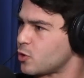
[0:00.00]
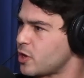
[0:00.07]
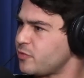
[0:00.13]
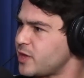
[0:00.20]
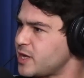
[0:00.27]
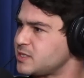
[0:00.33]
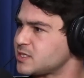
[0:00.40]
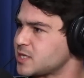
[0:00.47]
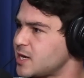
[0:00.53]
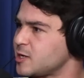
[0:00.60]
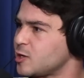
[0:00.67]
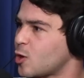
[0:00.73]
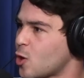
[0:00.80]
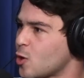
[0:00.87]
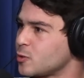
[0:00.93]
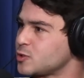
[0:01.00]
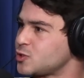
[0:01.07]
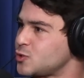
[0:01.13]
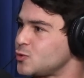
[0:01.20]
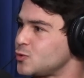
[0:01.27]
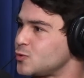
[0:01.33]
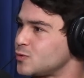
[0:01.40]
weren't they selling coal
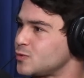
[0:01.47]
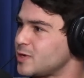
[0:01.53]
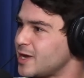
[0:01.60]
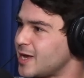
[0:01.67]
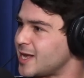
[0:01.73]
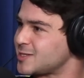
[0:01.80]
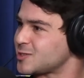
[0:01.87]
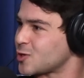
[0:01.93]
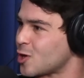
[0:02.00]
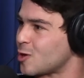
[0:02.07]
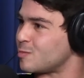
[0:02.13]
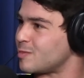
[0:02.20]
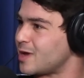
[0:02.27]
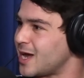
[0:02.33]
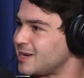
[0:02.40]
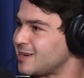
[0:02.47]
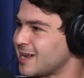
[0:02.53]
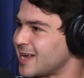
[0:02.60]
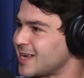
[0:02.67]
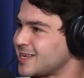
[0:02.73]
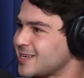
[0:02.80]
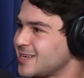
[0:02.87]
to Eskom at
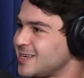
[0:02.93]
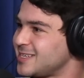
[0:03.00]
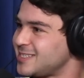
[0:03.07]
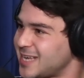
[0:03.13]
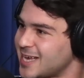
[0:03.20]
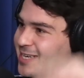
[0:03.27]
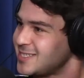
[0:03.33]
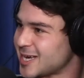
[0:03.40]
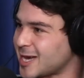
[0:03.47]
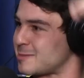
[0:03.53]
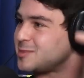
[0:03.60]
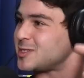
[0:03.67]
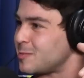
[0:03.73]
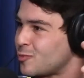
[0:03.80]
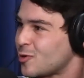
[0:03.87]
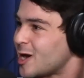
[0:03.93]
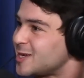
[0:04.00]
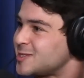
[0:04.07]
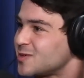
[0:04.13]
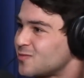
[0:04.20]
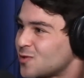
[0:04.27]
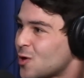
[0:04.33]
like 10 times the
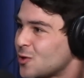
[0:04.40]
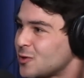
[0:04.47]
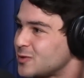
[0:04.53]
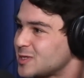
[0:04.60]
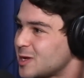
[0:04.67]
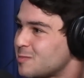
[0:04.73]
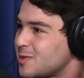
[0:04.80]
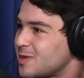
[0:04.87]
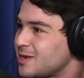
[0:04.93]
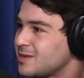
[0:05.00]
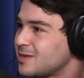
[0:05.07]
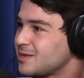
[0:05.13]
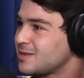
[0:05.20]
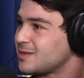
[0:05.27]
price of coal or something?